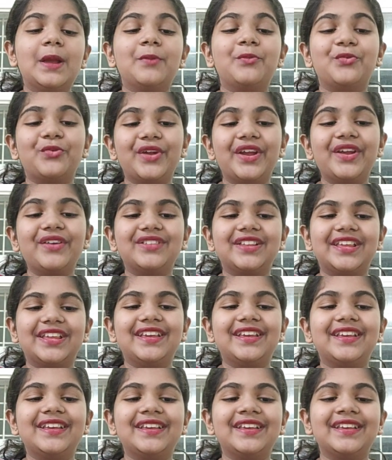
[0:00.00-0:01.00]

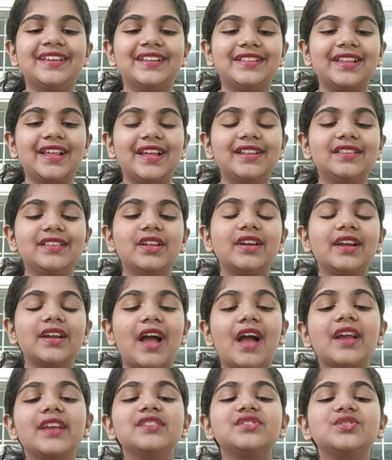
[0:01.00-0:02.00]
Bravely, he led the
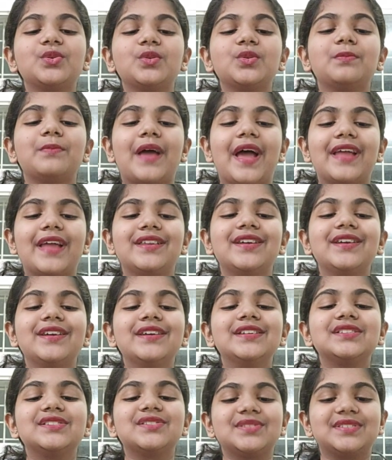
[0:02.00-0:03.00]
kind old man
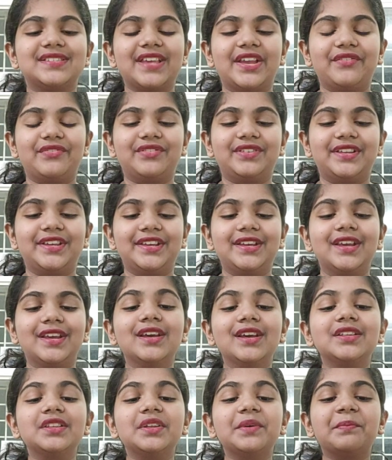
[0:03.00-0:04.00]
to safety.
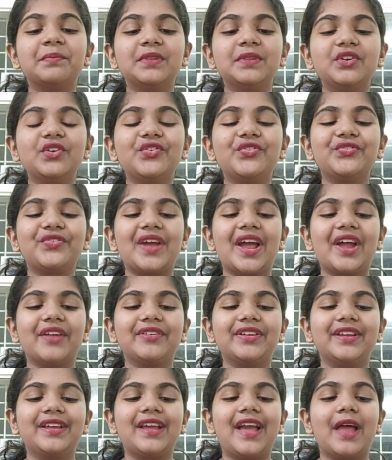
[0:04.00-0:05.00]
The blue
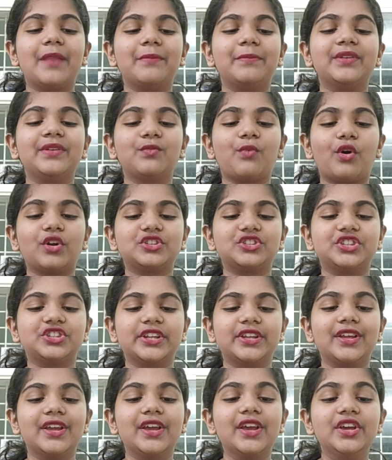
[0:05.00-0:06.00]
fairy had been watching.